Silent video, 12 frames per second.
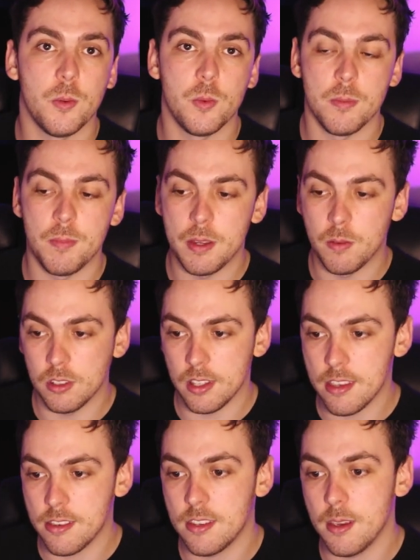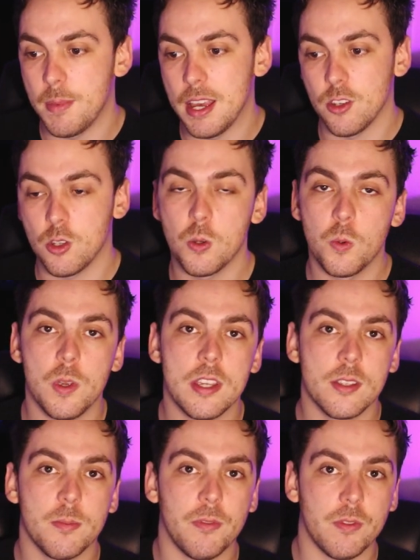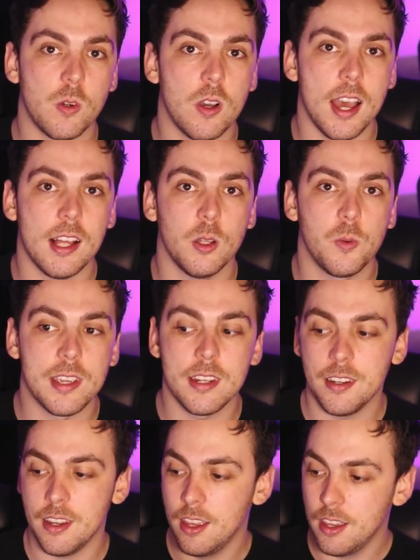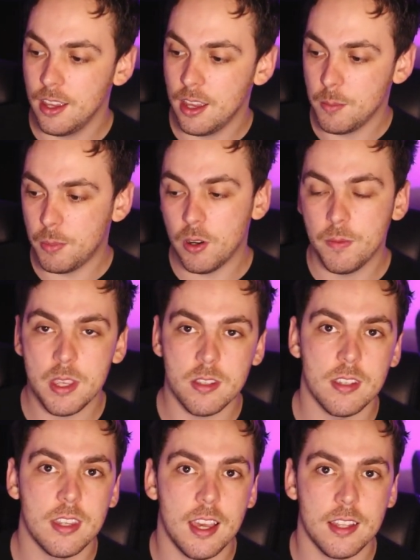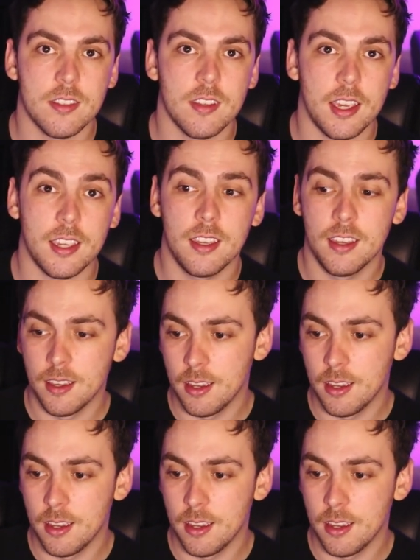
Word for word: it would be released about two weeks before Halloween, but obviously that's like